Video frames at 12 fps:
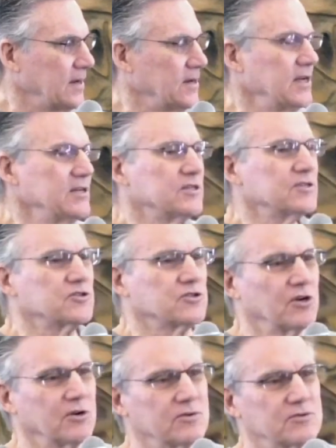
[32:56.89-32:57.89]
He needs his
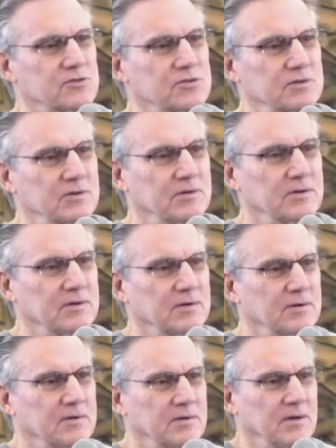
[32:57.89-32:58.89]
church.
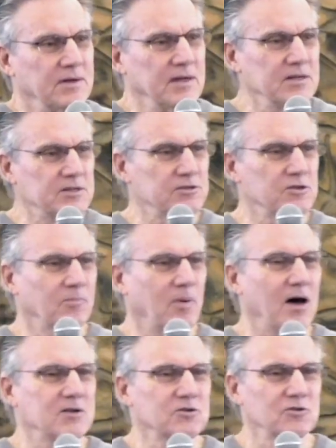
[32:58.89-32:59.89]
He needs his
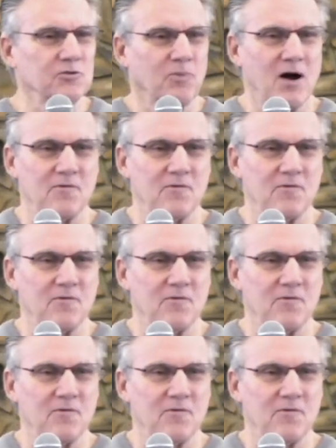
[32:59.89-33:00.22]
apostles,